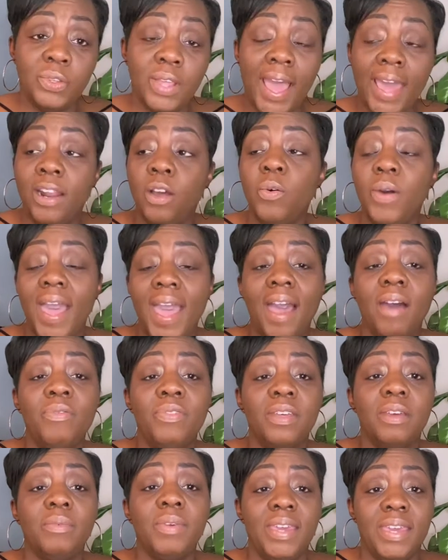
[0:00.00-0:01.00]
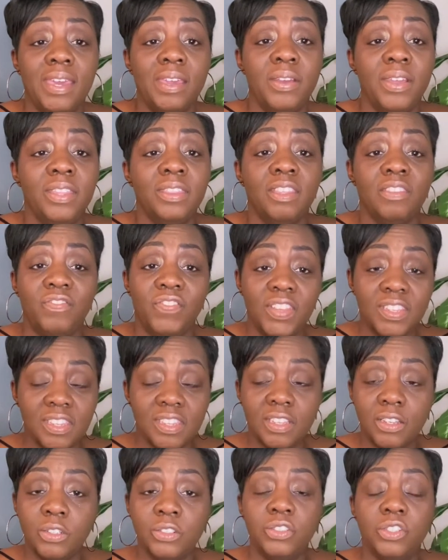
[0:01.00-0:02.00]
I don't have them here in the
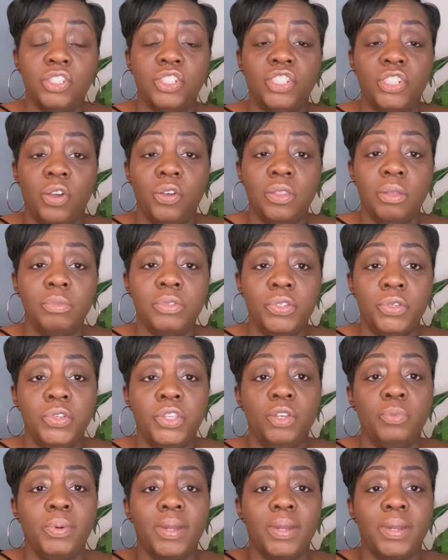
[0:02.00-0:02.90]
physical to show them to you,